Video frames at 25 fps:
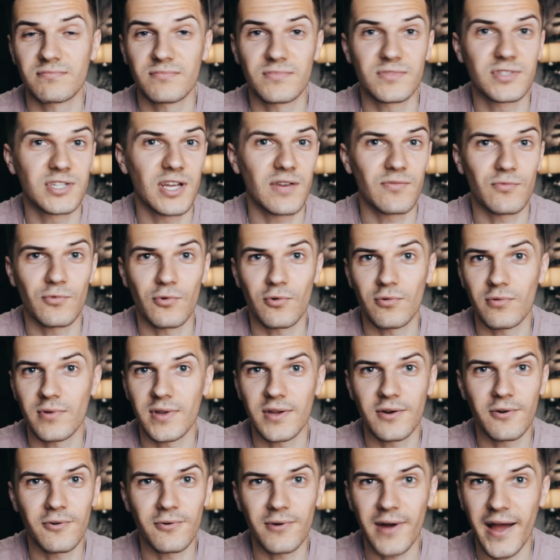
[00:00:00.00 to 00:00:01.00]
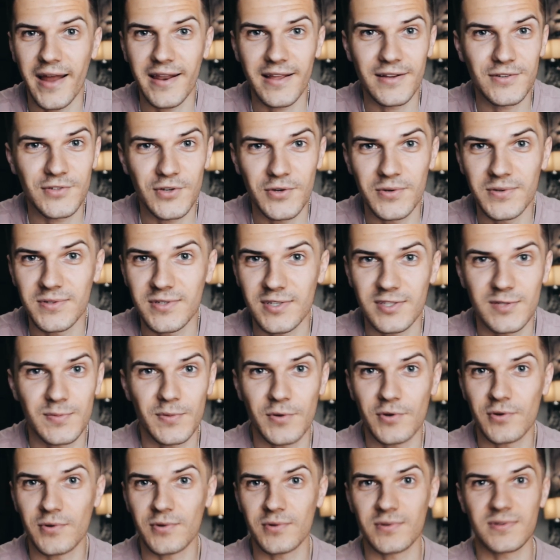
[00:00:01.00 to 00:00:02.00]
general little anecdotes, I
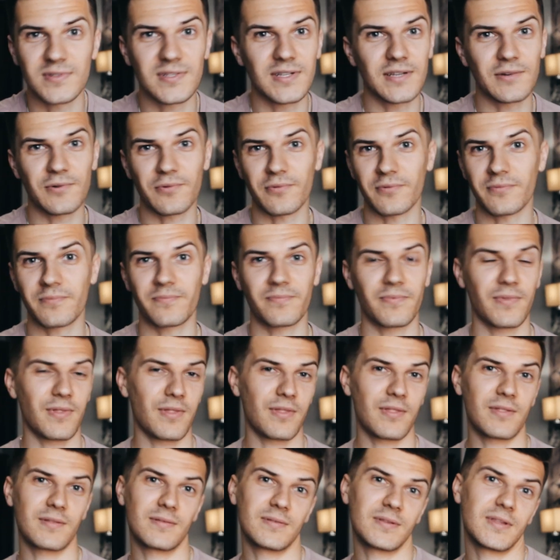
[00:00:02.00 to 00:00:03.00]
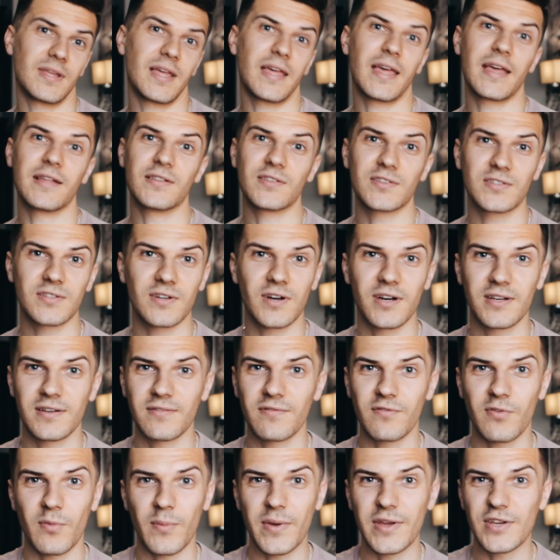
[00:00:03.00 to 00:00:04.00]
suppose, little inside
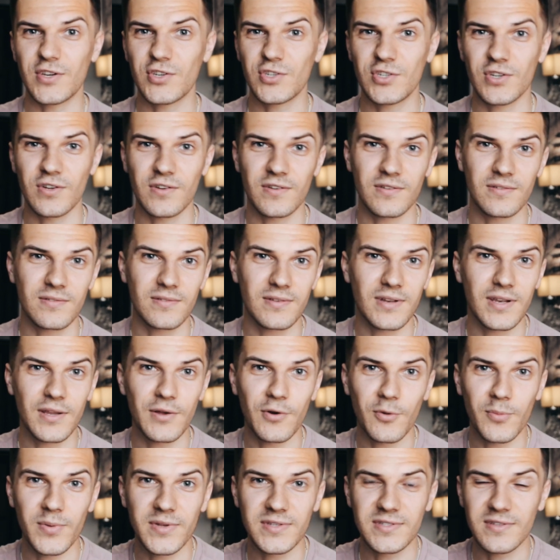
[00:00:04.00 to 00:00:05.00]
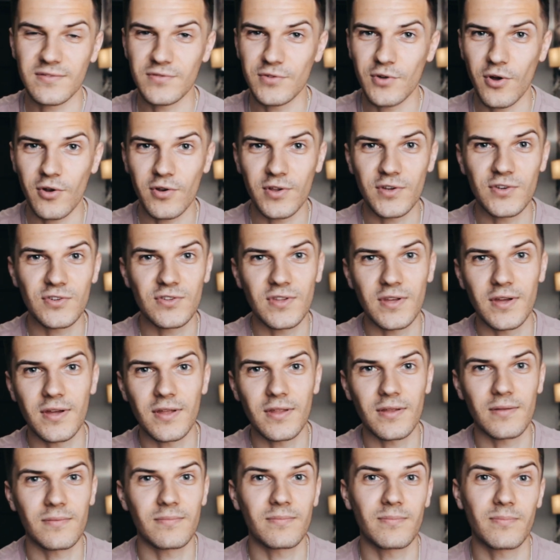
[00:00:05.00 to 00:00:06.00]
information, little bits of knowledge
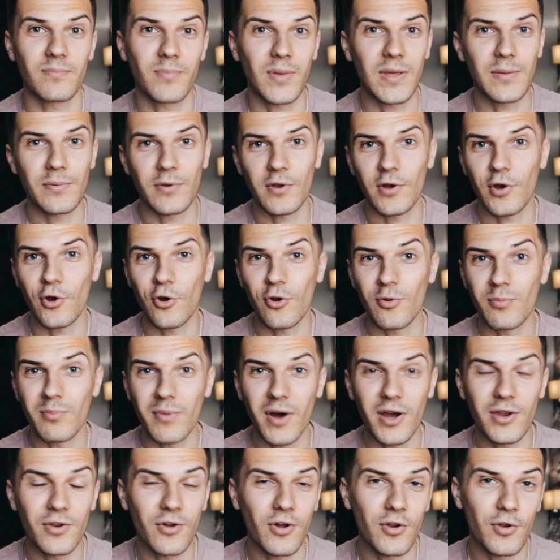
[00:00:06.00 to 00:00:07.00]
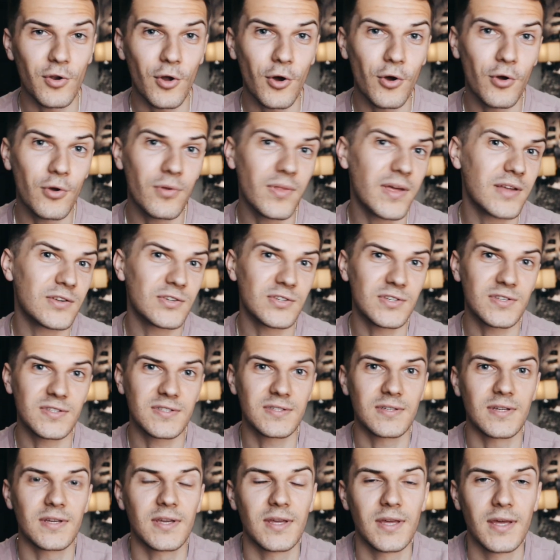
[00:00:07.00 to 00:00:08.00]
that people at home might not know. They
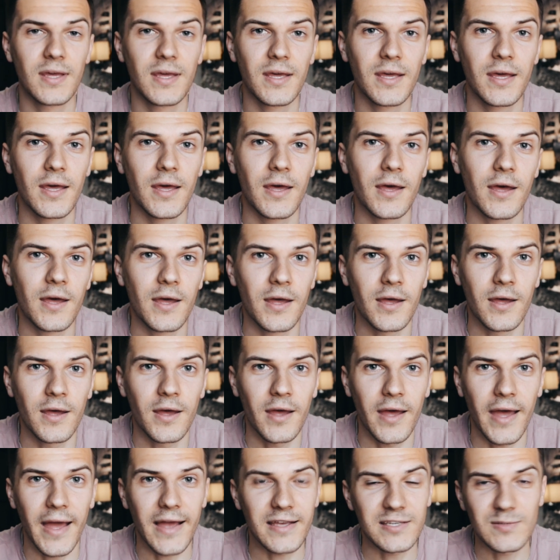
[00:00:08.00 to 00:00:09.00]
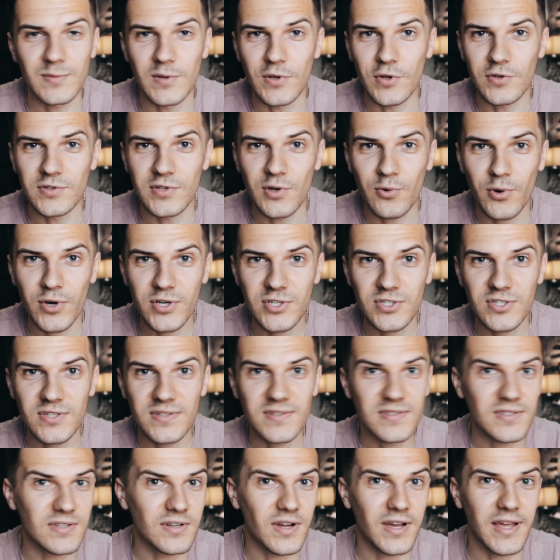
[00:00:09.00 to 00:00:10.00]
just asked me loads of
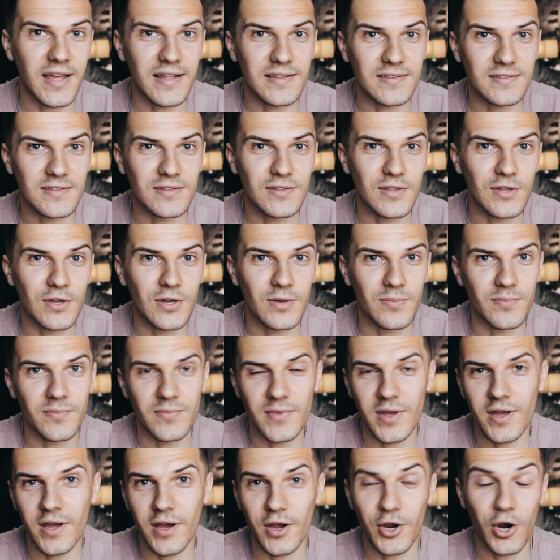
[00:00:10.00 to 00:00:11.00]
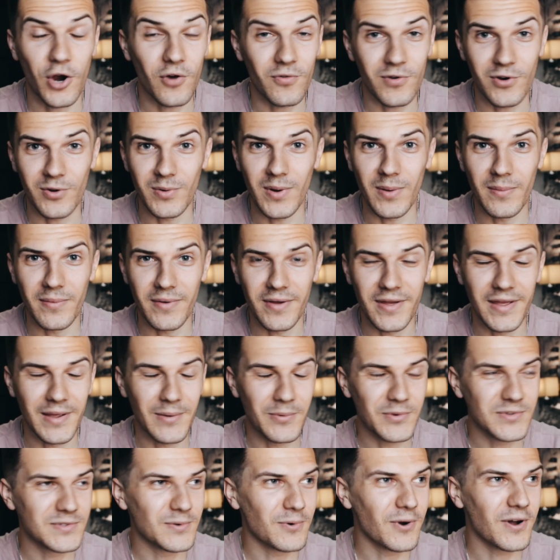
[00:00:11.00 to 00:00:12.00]
questions and I answered them. I can't really remember. It
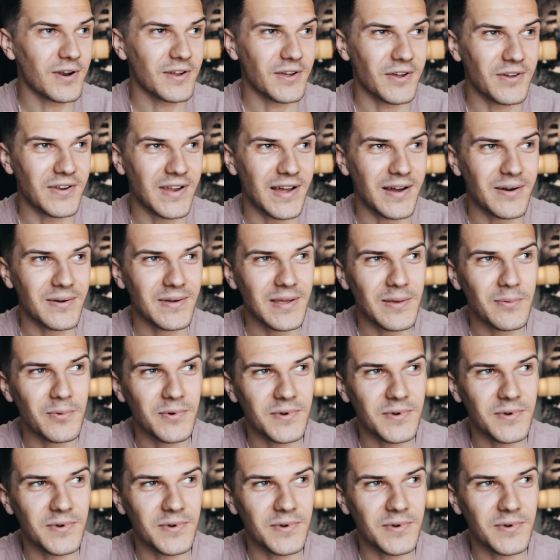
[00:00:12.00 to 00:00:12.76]
was a while ago now.